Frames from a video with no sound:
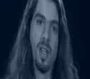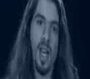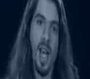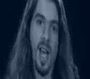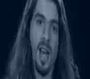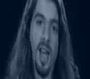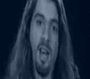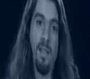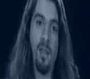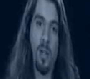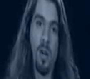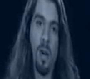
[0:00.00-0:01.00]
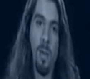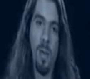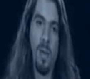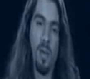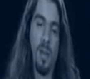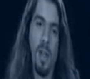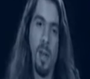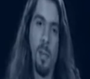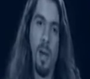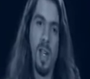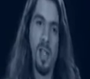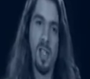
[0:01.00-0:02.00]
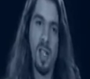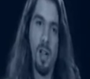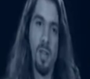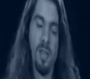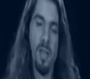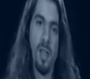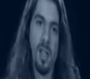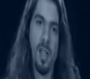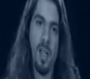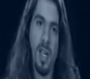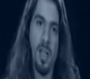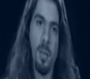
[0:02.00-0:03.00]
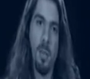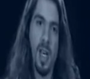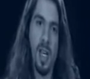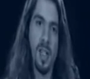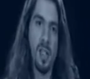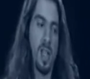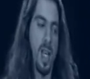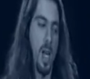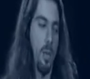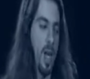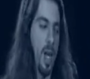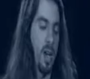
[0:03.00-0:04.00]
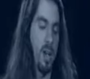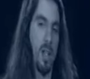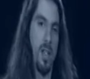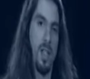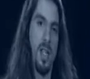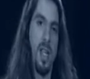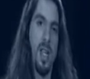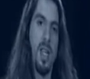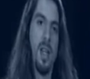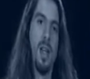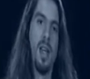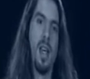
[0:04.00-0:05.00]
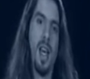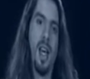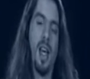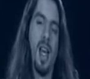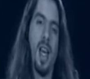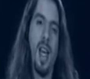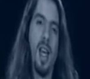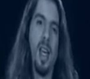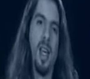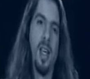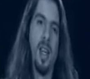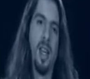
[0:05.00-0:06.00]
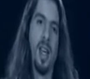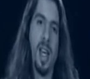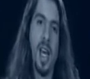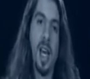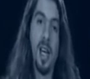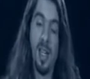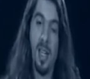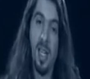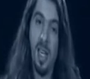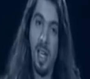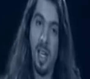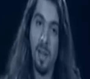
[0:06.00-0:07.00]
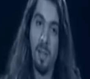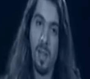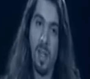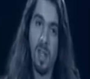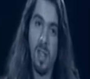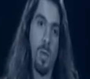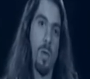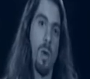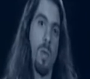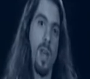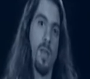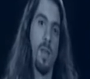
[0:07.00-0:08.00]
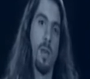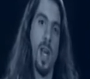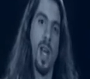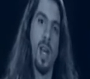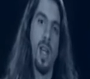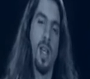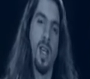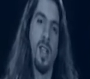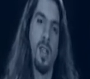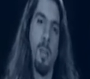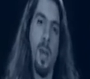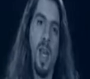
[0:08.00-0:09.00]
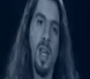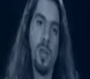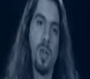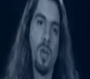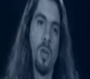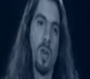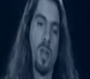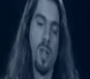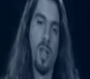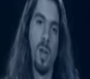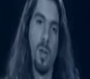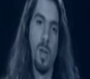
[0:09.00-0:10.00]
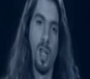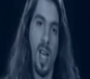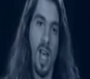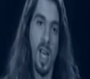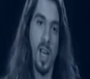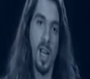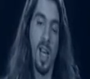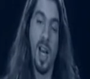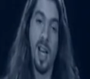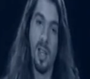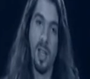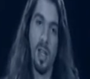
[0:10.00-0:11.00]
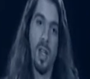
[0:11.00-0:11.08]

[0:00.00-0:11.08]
had F sharp by itself in the bass, and we added on a D, an A, and an E. So what we have created is a major chord with an added ninth,